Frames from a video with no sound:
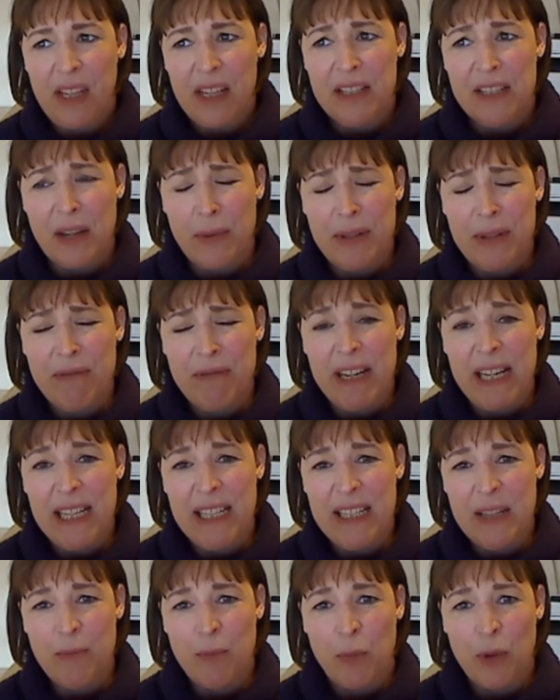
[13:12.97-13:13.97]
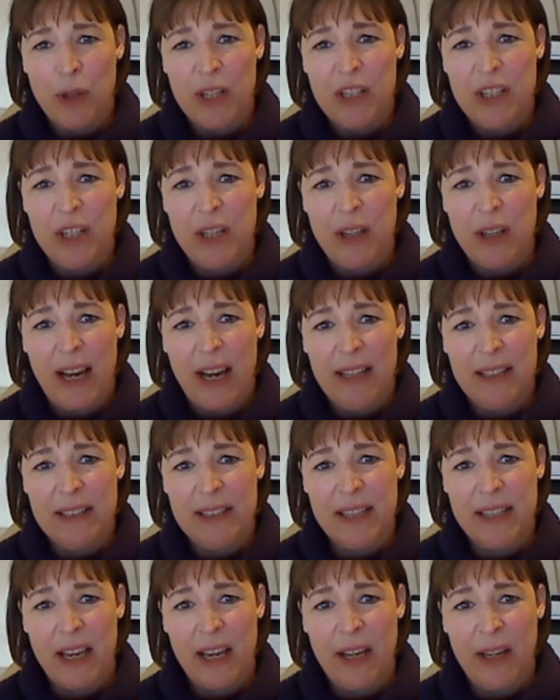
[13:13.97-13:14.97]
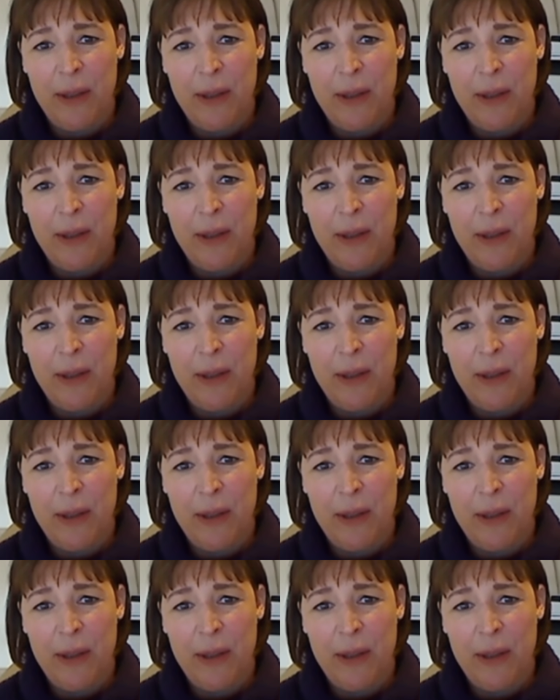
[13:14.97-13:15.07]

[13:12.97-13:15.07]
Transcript: So we really didn't want to do that. So